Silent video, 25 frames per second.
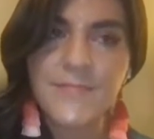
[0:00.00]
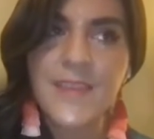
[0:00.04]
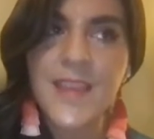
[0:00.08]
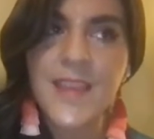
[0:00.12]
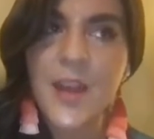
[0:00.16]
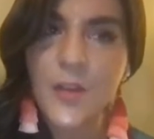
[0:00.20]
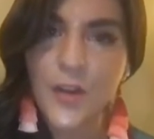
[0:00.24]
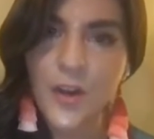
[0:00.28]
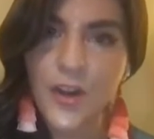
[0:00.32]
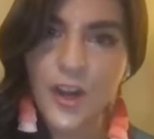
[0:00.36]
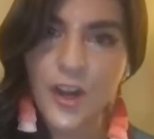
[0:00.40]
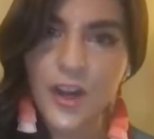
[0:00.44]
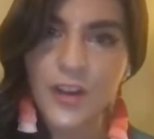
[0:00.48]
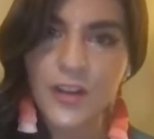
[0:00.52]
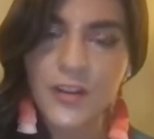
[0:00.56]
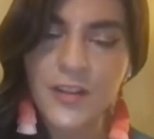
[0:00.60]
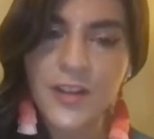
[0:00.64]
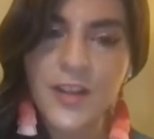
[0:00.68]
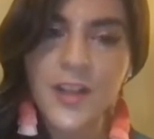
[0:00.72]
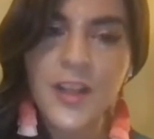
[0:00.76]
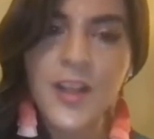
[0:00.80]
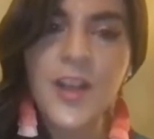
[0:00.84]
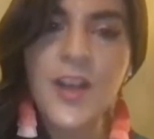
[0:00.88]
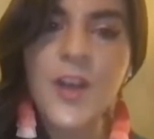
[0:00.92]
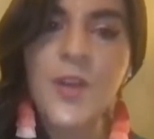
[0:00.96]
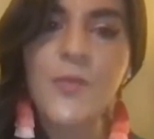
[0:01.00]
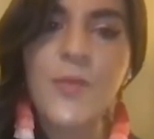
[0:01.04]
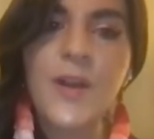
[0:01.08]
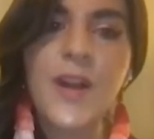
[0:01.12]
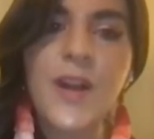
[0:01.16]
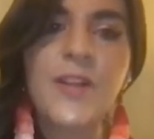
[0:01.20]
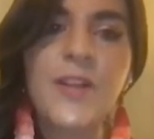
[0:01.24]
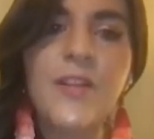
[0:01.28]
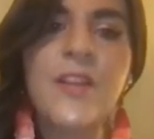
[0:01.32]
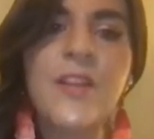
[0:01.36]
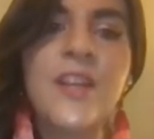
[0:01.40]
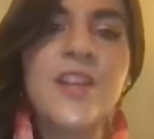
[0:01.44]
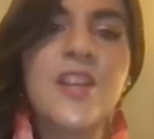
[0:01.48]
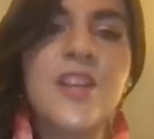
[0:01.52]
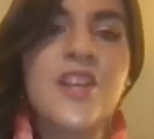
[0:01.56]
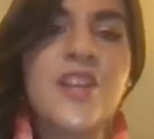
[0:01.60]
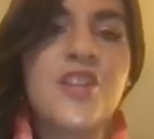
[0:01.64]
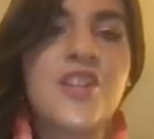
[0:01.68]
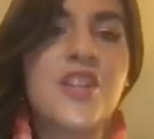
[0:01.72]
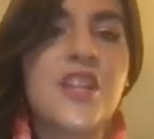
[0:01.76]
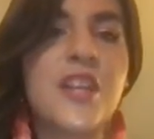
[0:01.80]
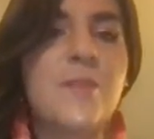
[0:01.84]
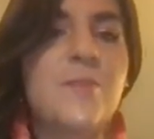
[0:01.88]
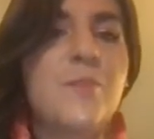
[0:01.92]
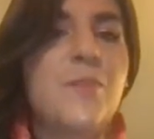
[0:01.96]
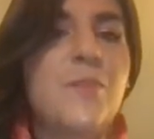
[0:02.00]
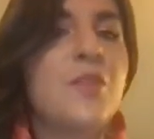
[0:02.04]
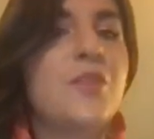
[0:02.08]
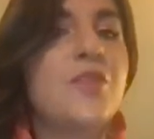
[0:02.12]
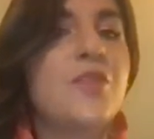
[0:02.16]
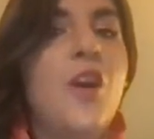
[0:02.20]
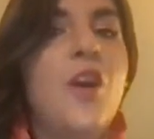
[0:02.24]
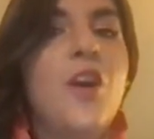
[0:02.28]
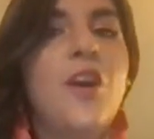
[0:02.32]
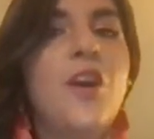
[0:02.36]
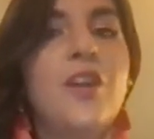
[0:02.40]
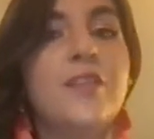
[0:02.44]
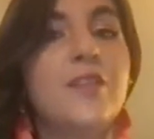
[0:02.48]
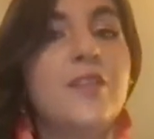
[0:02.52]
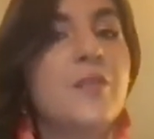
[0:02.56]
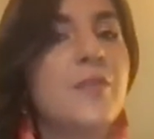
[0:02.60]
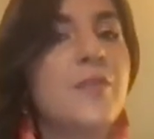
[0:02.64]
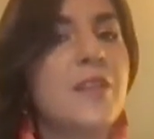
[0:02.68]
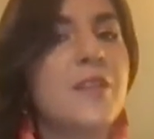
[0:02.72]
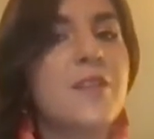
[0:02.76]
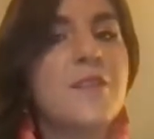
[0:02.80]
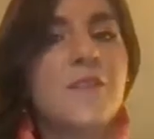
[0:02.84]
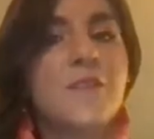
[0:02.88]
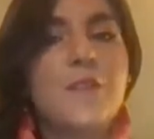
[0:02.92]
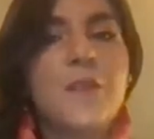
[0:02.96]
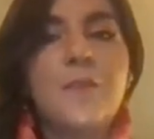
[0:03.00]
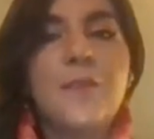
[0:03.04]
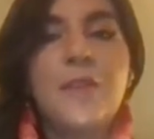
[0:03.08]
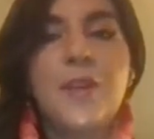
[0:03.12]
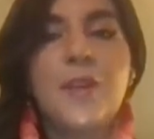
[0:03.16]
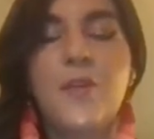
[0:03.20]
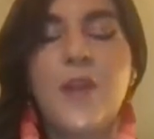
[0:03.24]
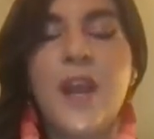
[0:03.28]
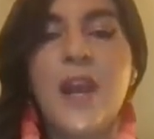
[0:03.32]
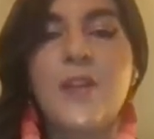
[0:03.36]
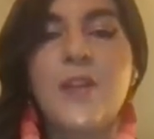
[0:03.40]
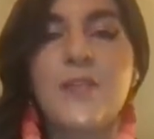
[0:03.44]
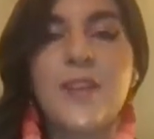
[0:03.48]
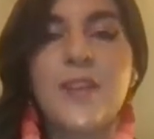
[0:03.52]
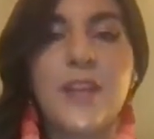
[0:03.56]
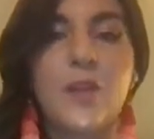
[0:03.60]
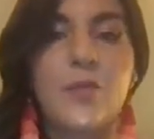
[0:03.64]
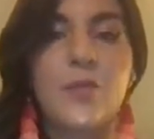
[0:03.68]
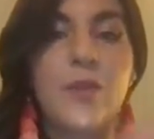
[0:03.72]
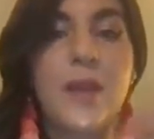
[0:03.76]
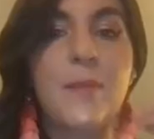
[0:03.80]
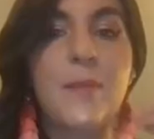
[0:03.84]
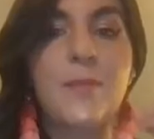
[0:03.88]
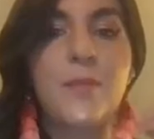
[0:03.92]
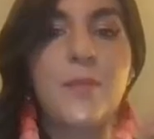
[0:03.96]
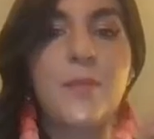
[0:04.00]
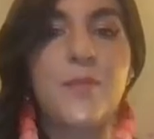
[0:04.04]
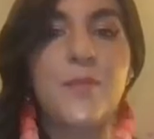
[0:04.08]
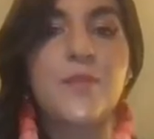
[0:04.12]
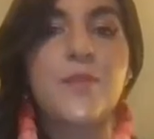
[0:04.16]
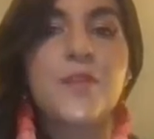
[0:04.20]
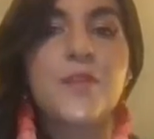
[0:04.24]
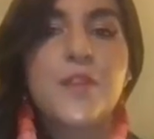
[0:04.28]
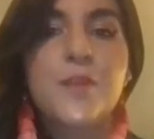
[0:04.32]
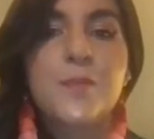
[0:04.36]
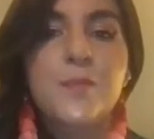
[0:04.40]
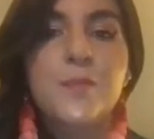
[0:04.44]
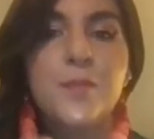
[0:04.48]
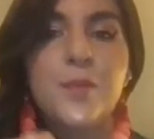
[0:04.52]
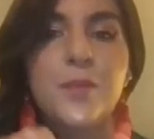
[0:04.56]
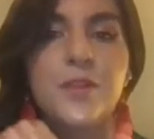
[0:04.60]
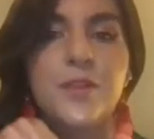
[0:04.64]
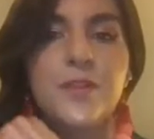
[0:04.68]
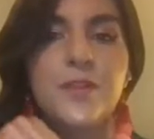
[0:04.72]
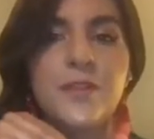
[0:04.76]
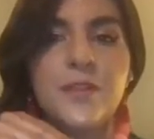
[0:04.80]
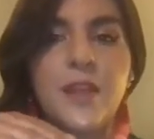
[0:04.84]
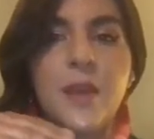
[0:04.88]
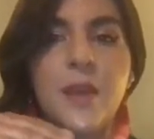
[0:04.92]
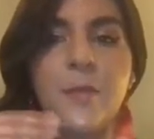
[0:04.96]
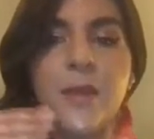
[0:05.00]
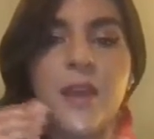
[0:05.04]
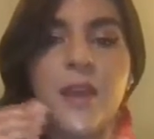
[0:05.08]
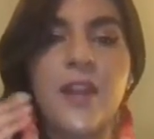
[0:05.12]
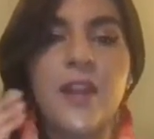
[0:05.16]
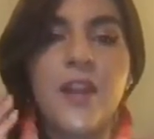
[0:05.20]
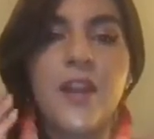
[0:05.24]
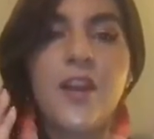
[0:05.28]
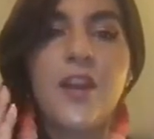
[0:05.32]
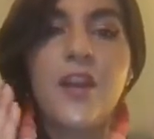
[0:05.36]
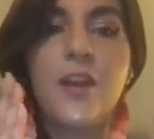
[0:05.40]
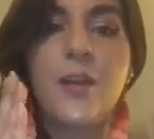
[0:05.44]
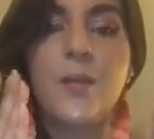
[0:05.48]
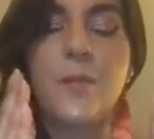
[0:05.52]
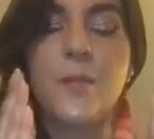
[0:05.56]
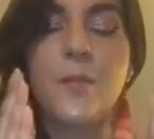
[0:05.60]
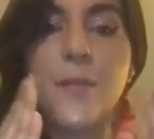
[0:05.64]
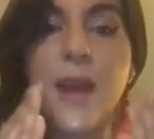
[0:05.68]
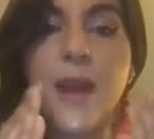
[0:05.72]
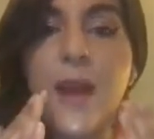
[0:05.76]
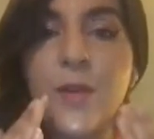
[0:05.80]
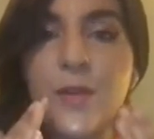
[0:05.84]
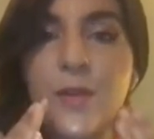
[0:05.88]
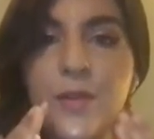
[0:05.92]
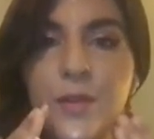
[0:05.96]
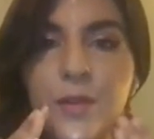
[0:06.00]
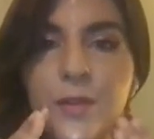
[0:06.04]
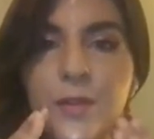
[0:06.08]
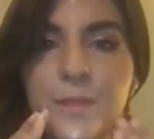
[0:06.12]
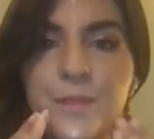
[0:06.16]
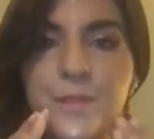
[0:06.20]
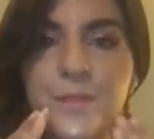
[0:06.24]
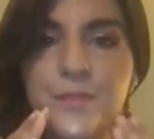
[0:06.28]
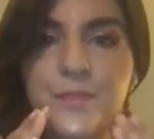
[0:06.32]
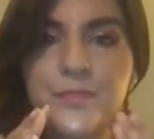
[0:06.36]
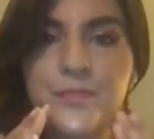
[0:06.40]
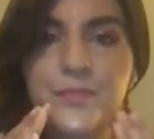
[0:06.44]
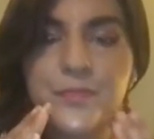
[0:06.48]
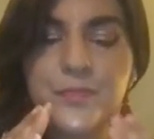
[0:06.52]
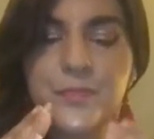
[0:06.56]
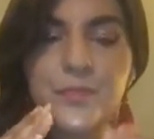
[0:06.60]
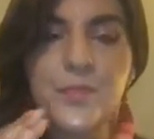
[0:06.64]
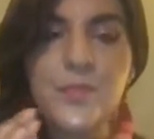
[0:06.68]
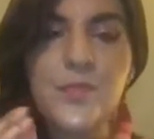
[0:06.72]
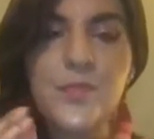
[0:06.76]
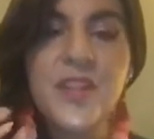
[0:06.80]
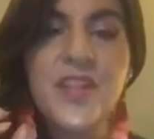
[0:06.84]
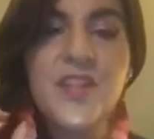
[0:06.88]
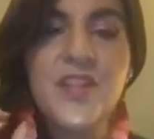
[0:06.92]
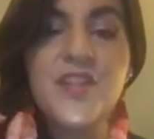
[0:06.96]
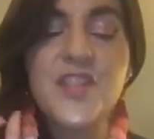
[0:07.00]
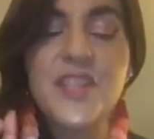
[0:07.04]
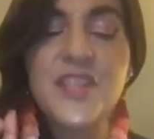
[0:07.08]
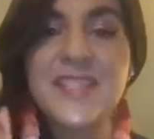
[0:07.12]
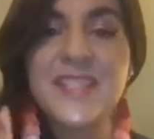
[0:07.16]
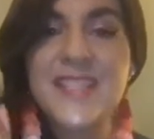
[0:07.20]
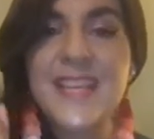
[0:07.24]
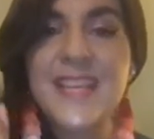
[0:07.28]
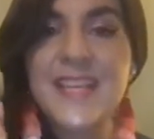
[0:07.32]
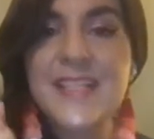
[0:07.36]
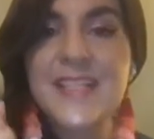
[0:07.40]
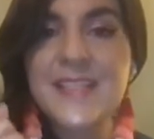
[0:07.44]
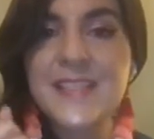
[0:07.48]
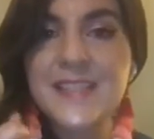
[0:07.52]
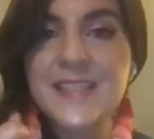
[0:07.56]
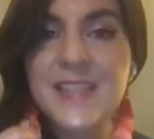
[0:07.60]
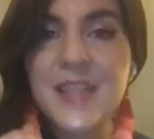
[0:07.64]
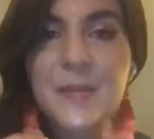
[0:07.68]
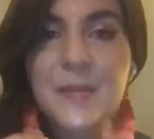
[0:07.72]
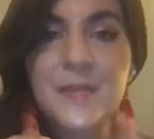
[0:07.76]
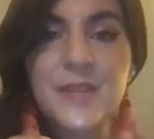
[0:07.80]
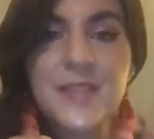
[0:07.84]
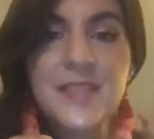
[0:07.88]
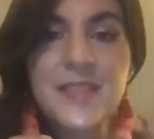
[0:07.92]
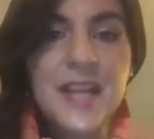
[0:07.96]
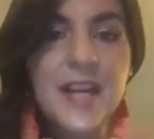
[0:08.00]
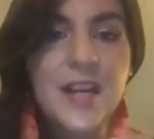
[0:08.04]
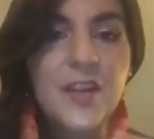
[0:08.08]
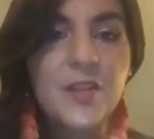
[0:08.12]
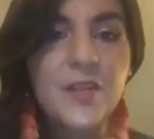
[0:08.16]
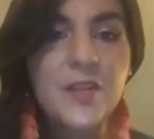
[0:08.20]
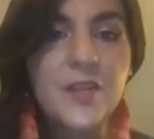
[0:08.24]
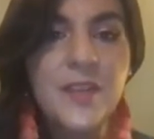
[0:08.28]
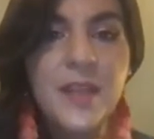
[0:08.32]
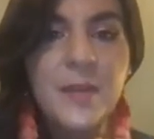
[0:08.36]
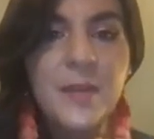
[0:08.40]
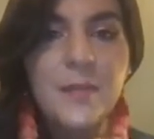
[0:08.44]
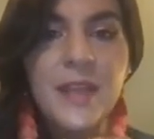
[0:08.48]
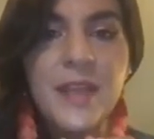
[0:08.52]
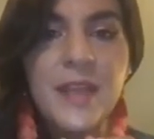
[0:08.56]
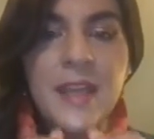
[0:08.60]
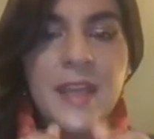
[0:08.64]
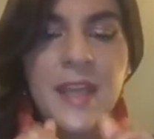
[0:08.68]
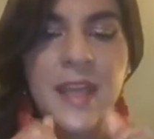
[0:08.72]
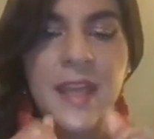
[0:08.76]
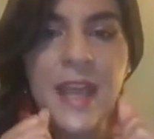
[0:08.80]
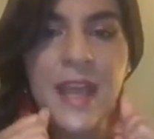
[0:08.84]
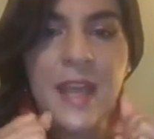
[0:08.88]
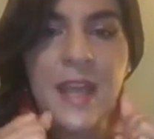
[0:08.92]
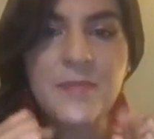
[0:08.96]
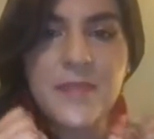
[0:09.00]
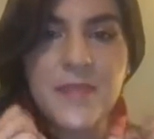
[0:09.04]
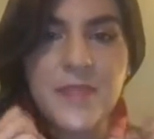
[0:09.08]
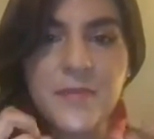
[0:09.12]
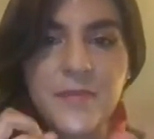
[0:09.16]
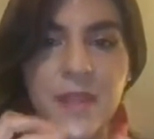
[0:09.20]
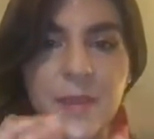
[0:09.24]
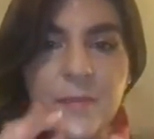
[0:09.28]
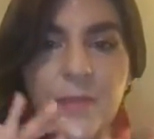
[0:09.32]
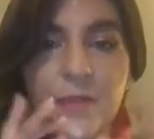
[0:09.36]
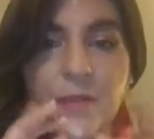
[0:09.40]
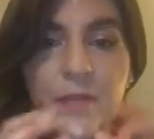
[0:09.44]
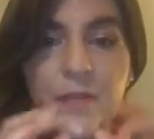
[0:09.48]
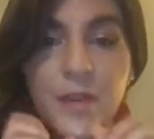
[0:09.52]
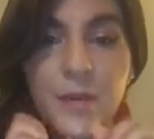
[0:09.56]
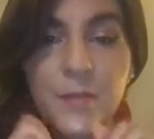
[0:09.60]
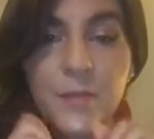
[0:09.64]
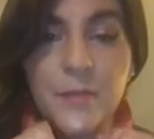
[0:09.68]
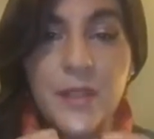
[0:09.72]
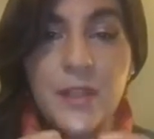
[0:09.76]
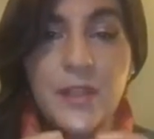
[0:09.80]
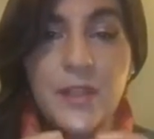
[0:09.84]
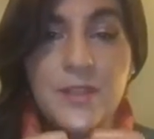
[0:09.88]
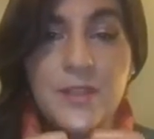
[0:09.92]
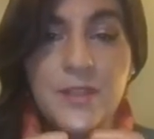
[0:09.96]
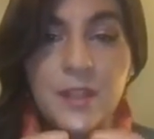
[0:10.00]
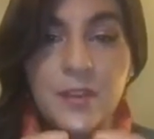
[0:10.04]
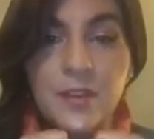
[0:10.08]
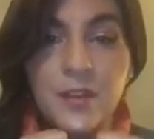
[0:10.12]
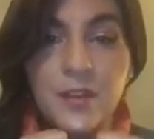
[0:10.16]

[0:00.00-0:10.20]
Now her. Well, she had pulled all the riddles from the ground like ripe fruit, put them in her mouth. She tasted them, sucked on them, emptied them of their milk till